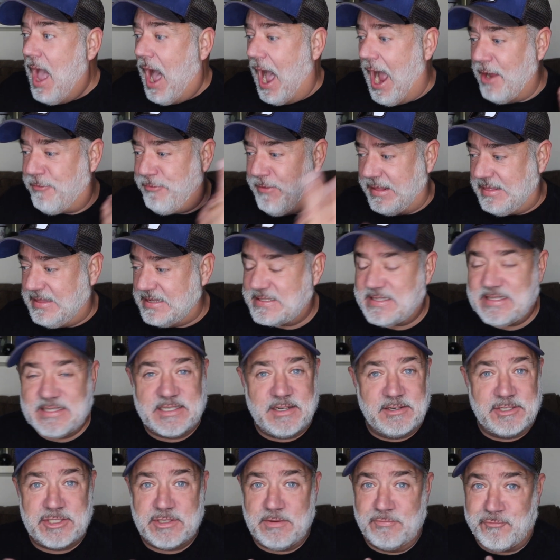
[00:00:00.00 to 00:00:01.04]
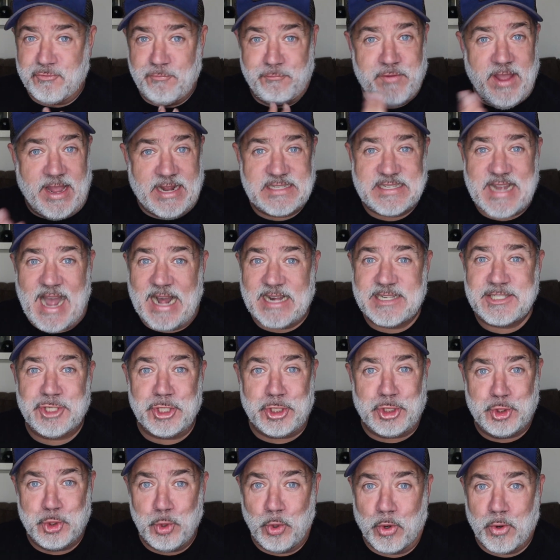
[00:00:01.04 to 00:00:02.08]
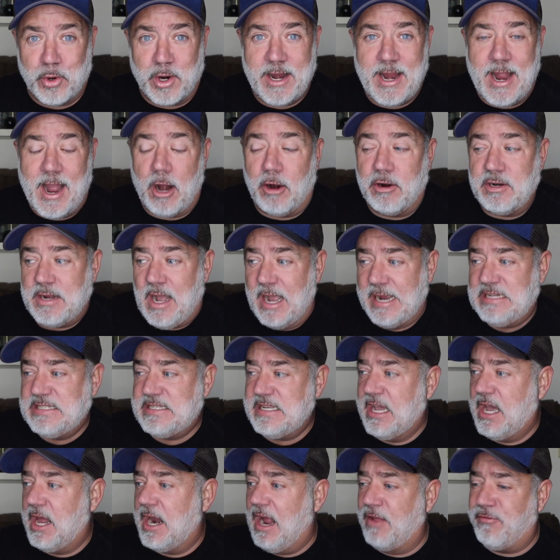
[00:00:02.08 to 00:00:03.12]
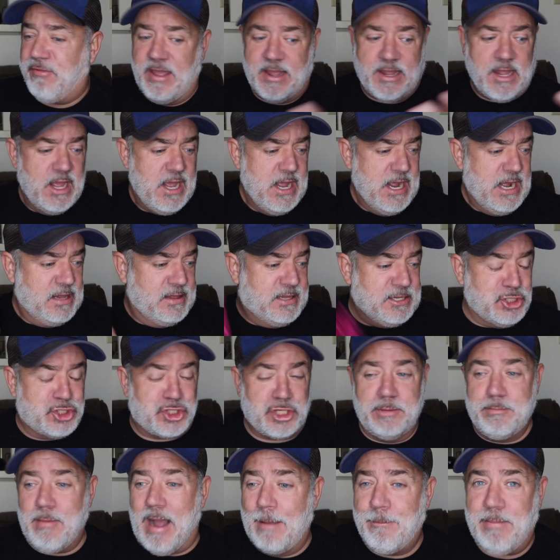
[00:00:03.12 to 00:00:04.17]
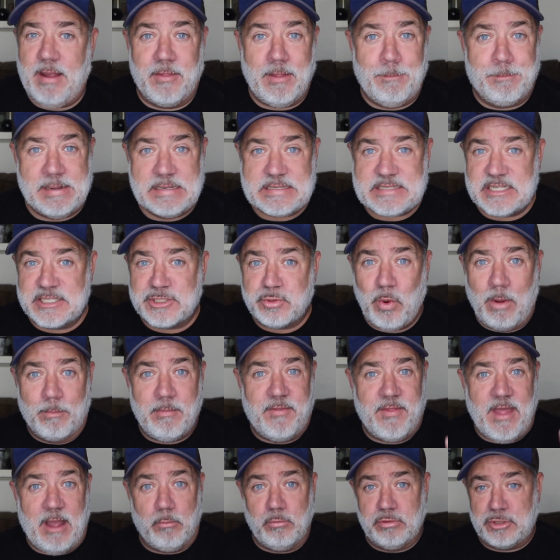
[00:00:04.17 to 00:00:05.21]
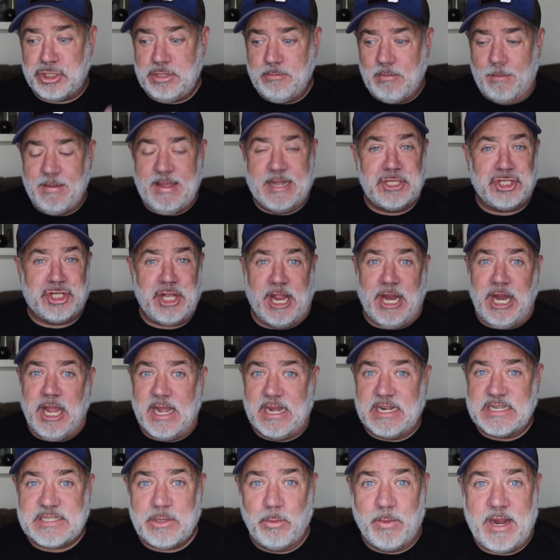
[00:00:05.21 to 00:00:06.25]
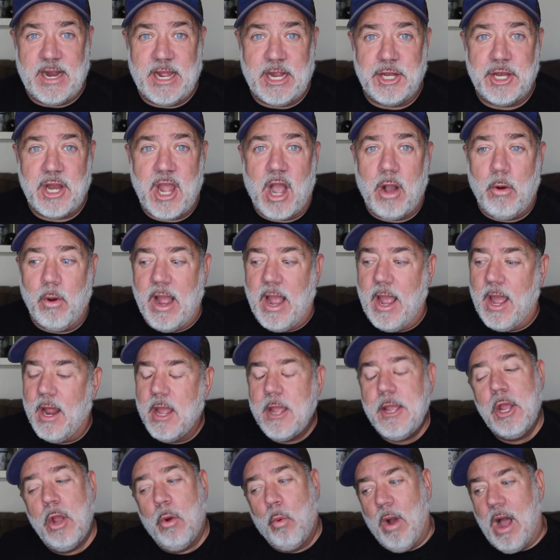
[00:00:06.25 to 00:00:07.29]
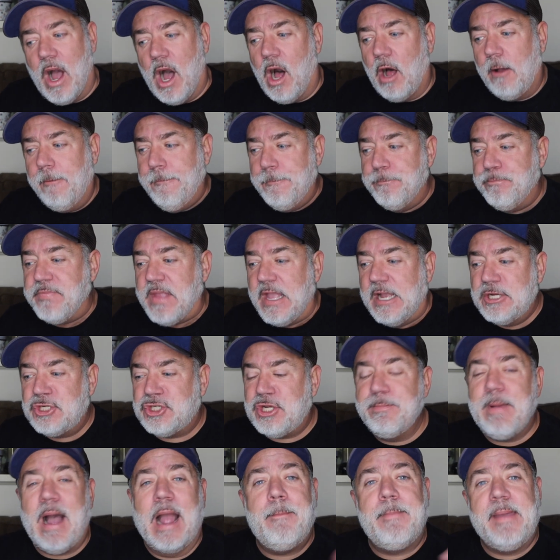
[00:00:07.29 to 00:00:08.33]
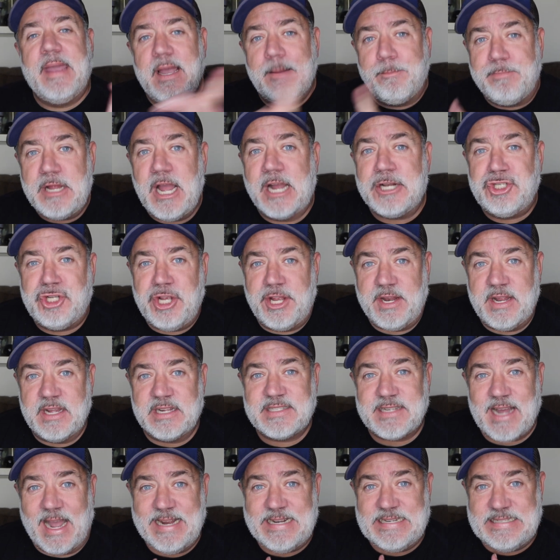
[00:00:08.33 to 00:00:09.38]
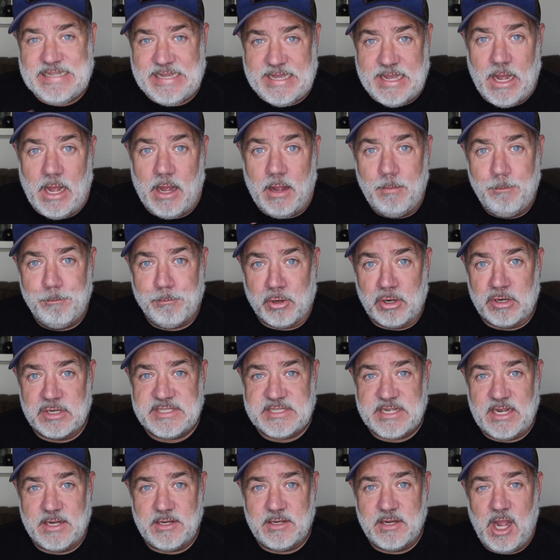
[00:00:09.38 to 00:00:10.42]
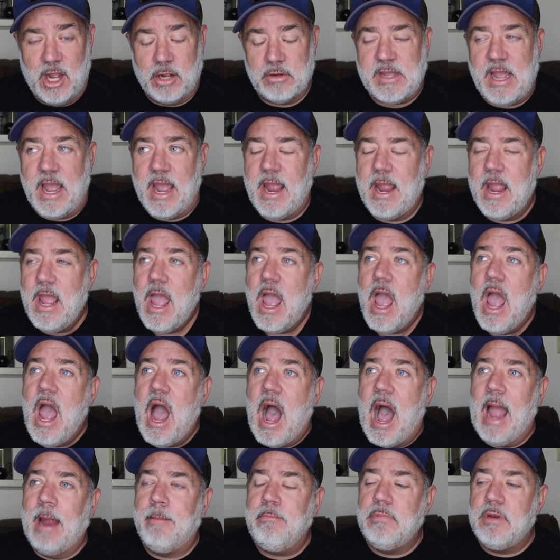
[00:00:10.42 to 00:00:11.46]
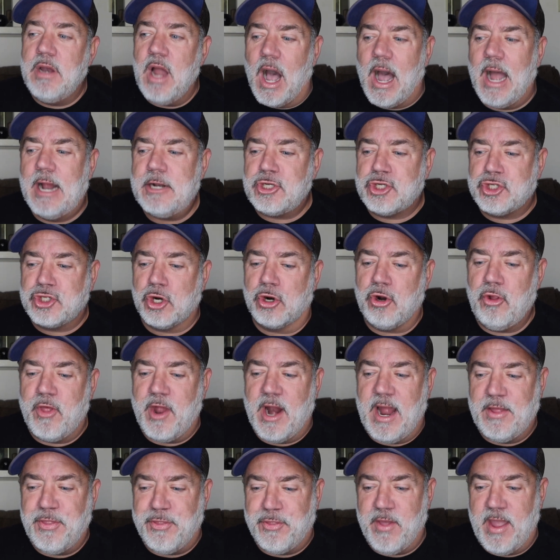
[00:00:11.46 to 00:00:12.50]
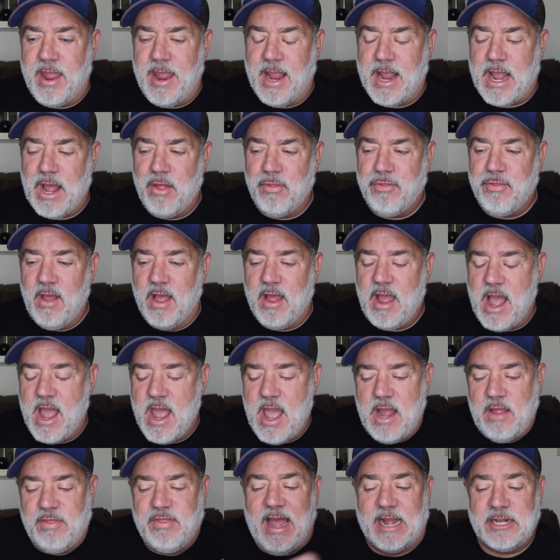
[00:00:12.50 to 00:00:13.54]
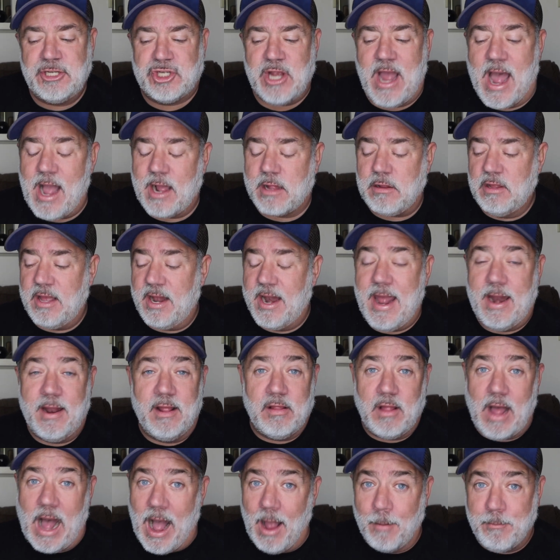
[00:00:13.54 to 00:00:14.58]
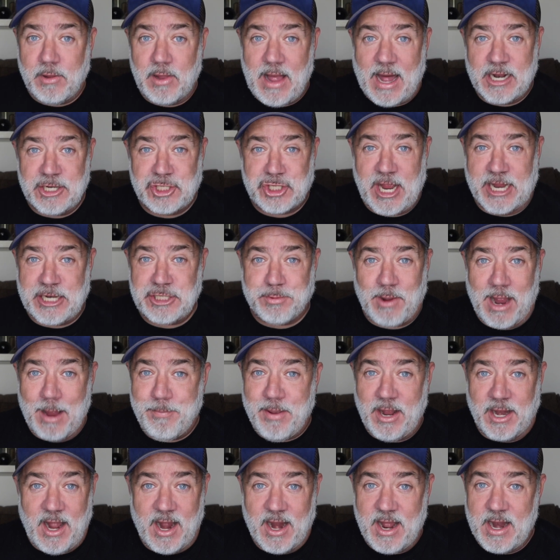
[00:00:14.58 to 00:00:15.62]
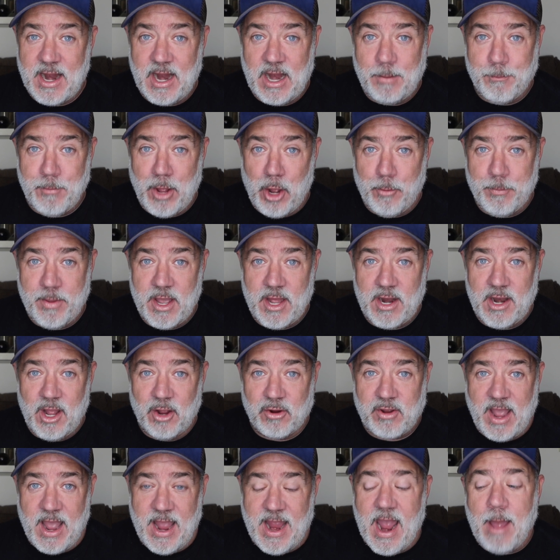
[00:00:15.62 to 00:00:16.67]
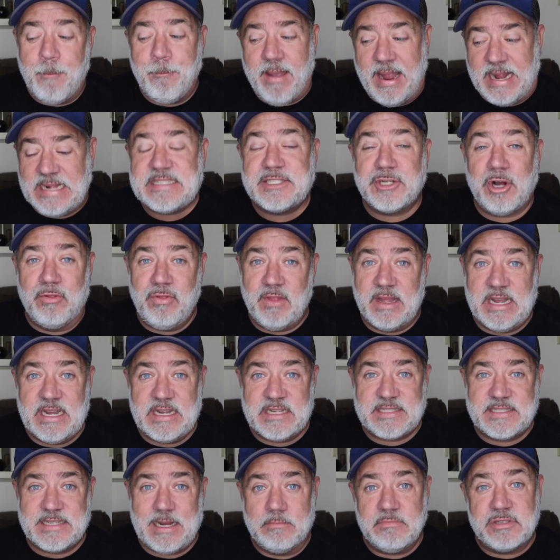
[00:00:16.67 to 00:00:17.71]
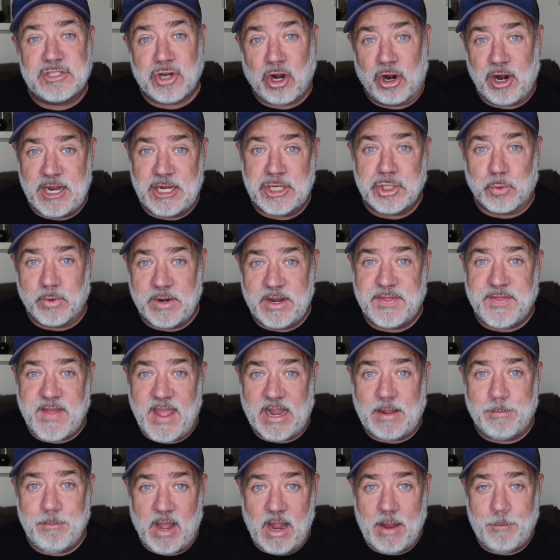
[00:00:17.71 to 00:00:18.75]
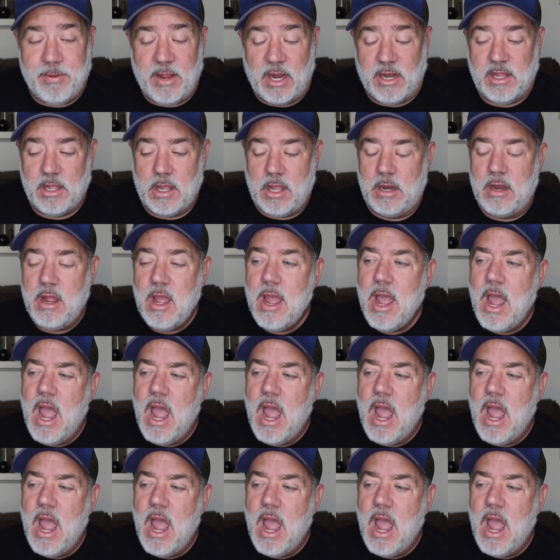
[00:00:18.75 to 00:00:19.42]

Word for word: I think this is a fantastic jewelry idea. And I think that she might be the businesswoman that, she might be a genius and we didn't know it. Well, she might be a, a genius idea person, okay? I'm not sure that I think uh, uh, that Jacqueline, and I'm allowed to change my opinion at any moment, okay? And based on this, I'm starting to rethink my opinion.